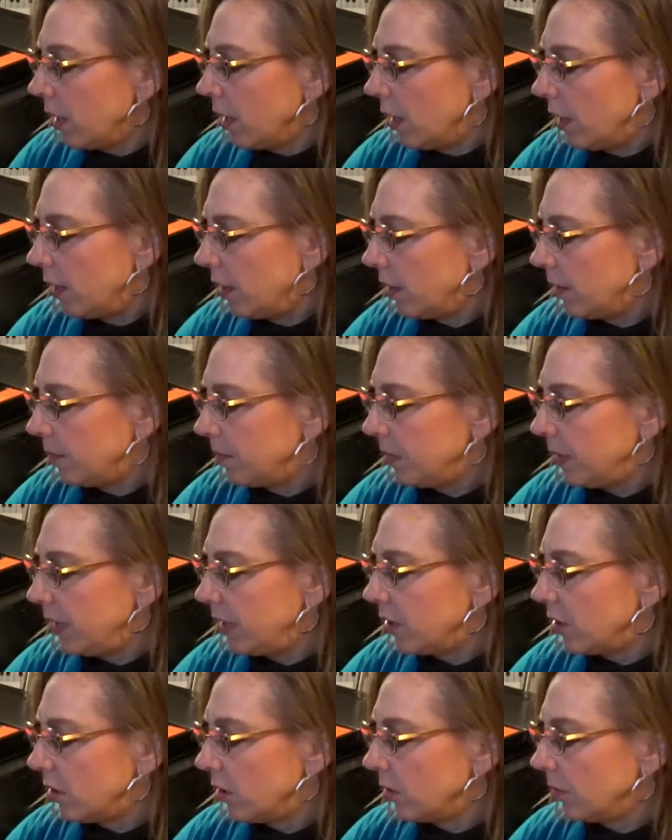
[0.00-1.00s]

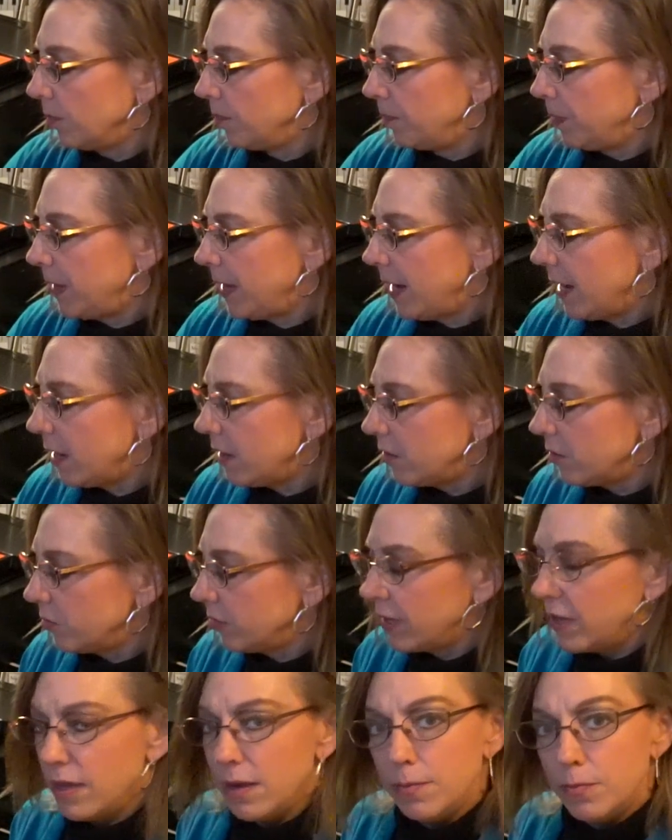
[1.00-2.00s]
In our
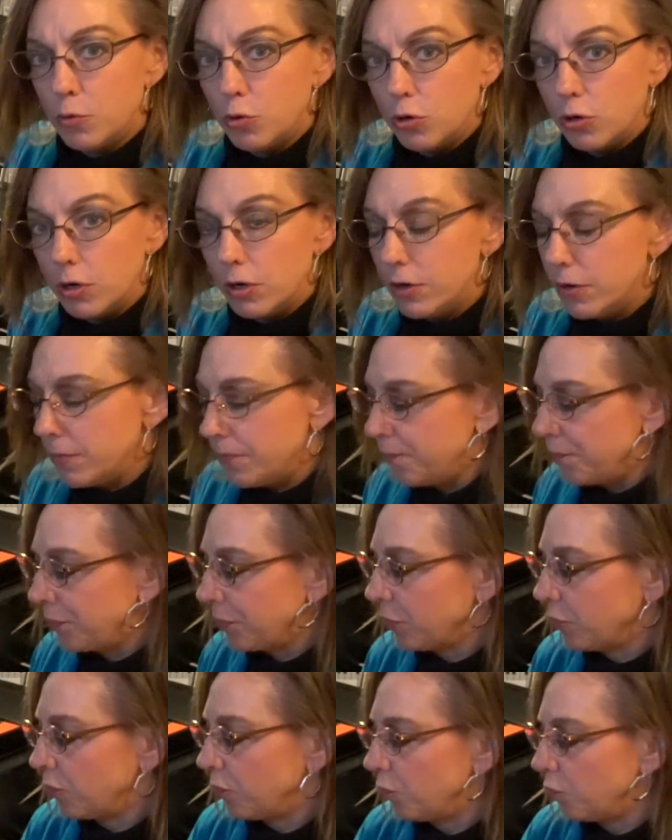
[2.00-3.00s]
piano keyboard,
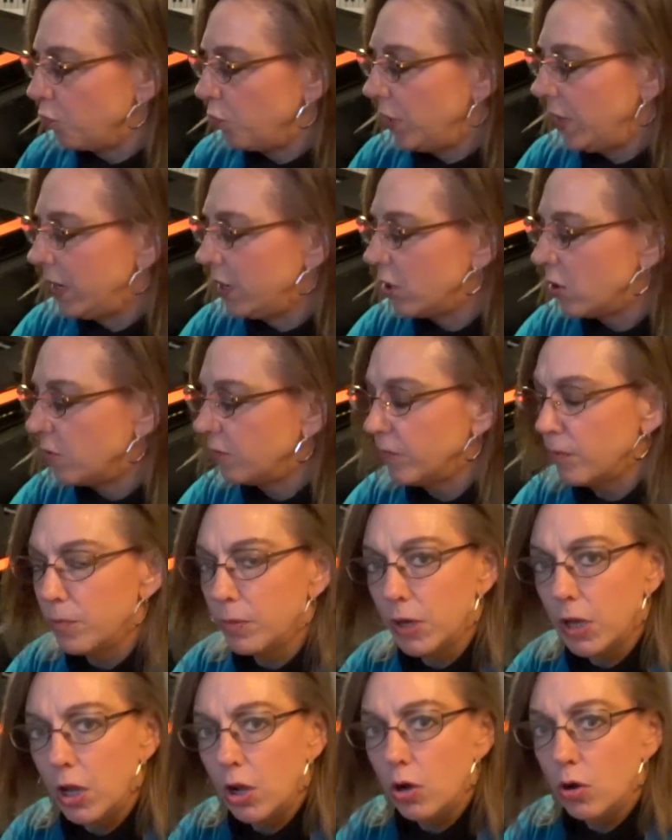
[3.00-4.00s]
we go from
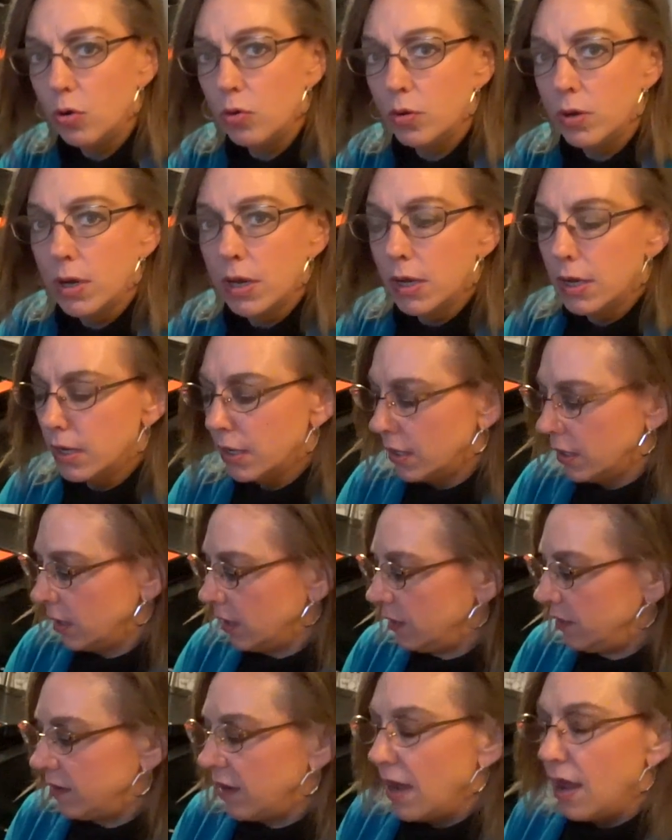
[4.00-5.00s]

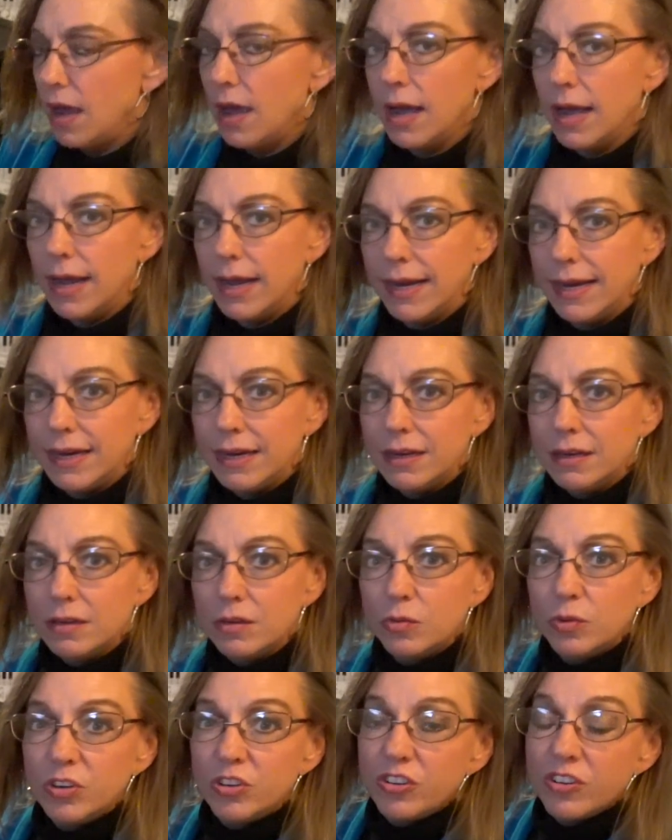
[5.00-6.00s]
low to high,
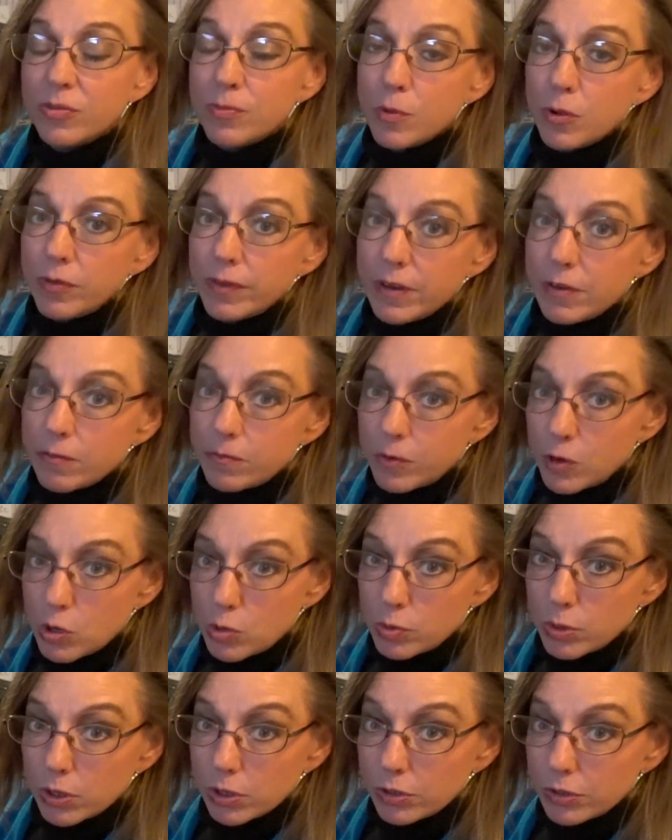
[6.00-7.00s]
which is moving
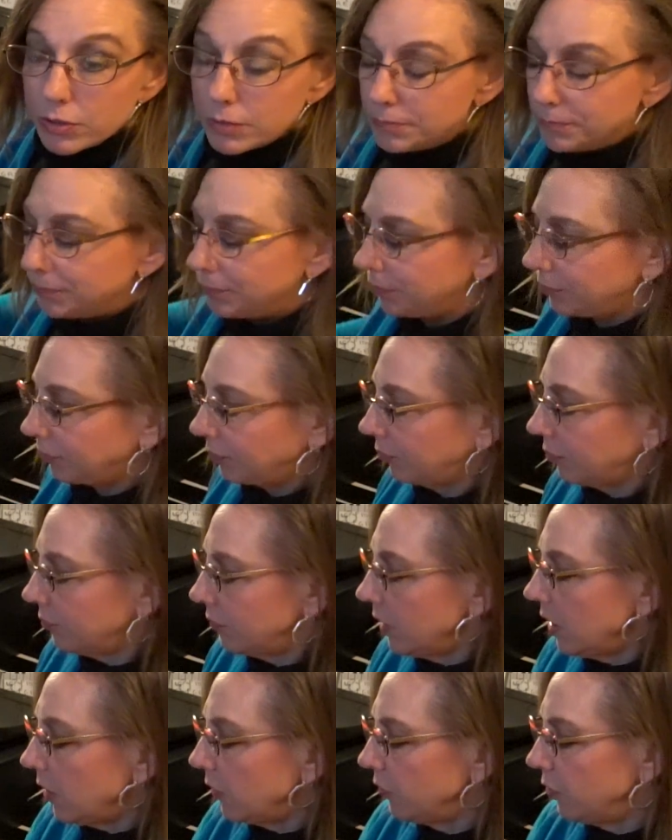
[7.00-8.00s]
forward.
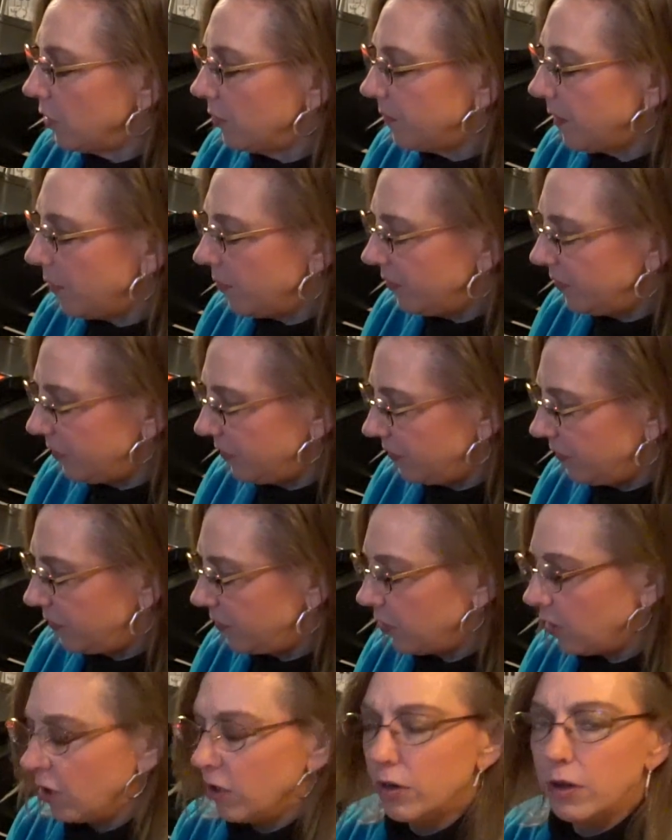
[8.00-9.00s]
So if I was to
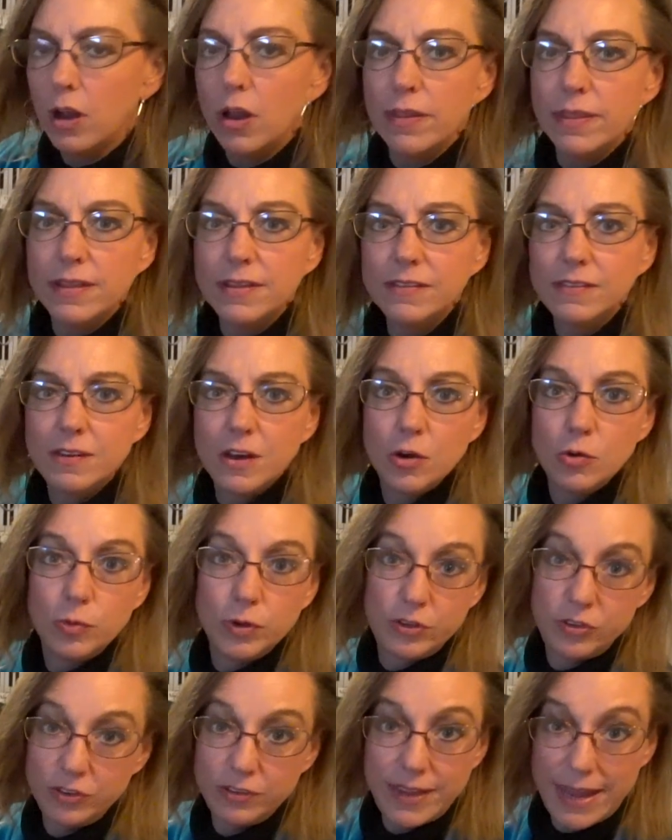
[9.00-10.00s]
start on this note,
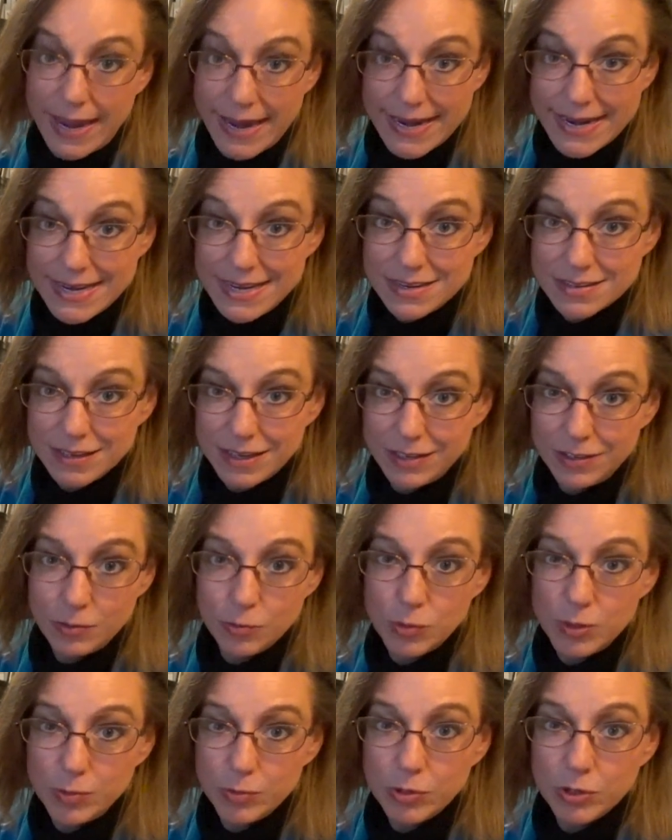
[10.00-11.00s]
which is A,
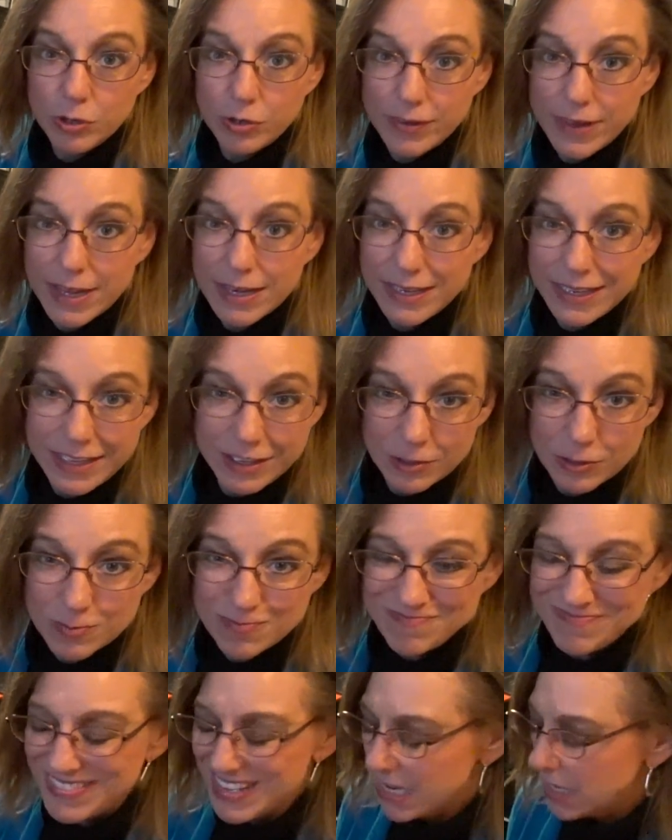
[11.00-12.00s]
and we will learn that later,
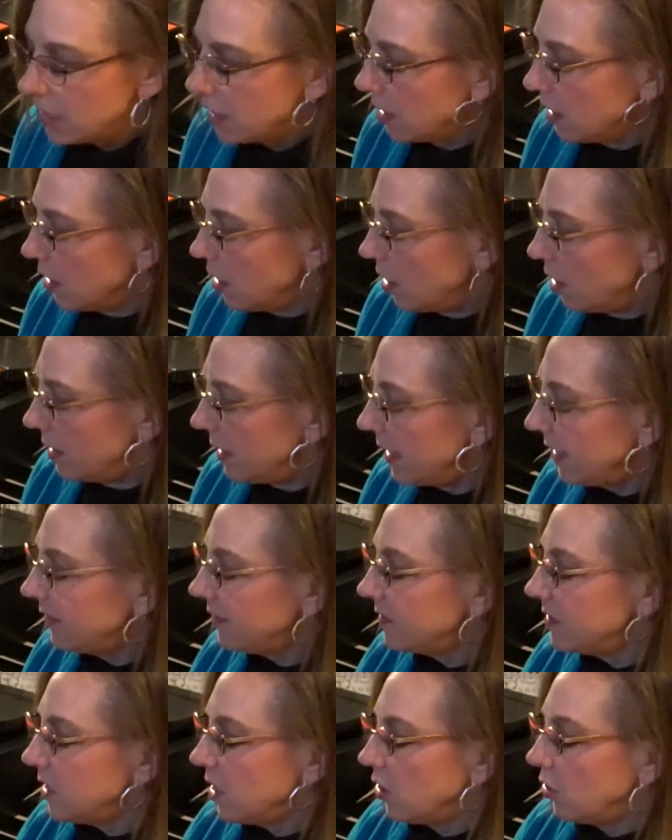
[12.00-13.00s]
our
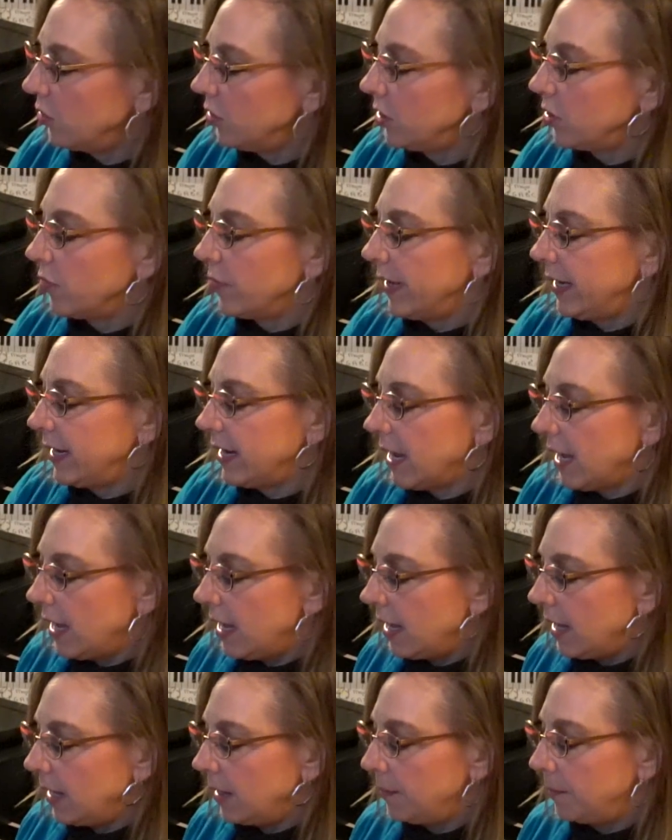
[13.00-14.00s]
next note going
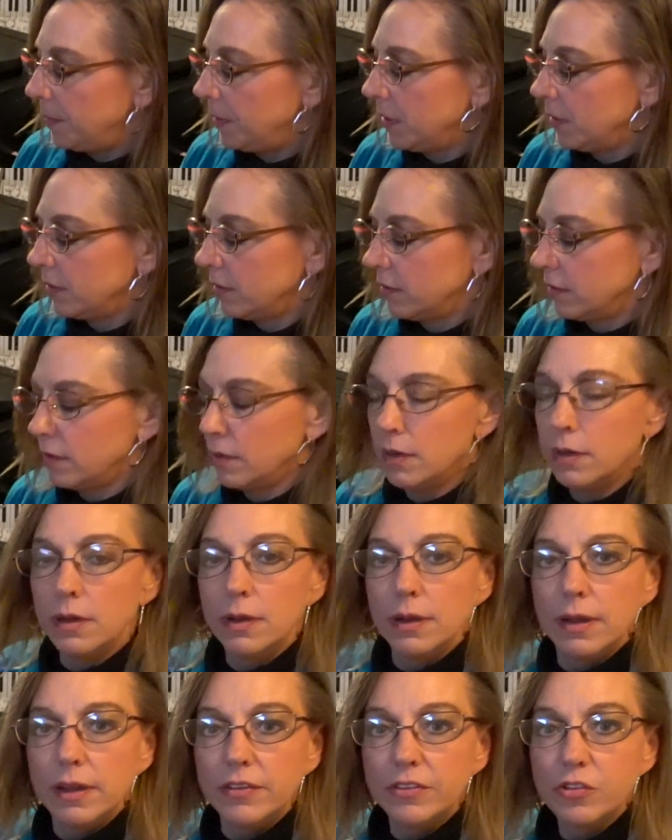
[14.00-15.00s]
up
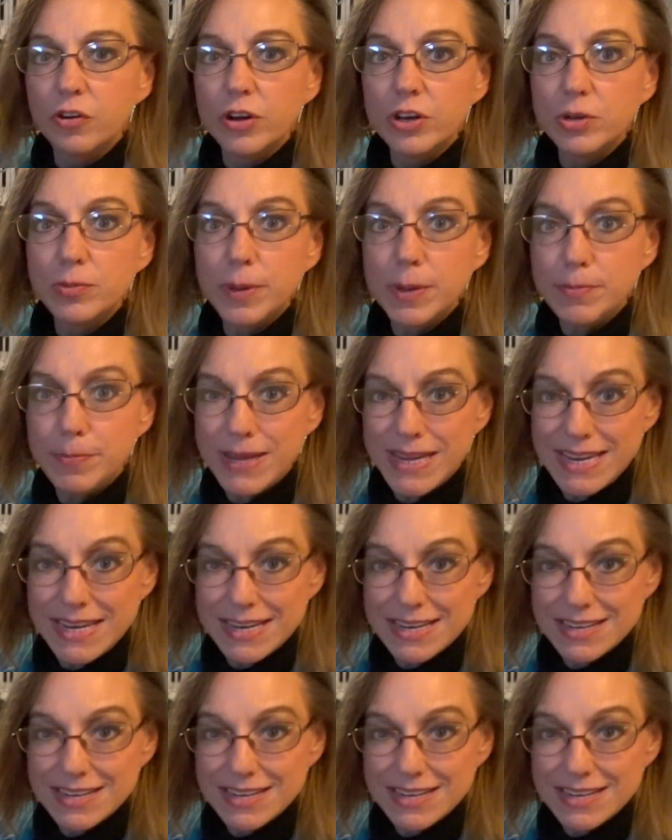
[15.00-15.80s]
is going to be B.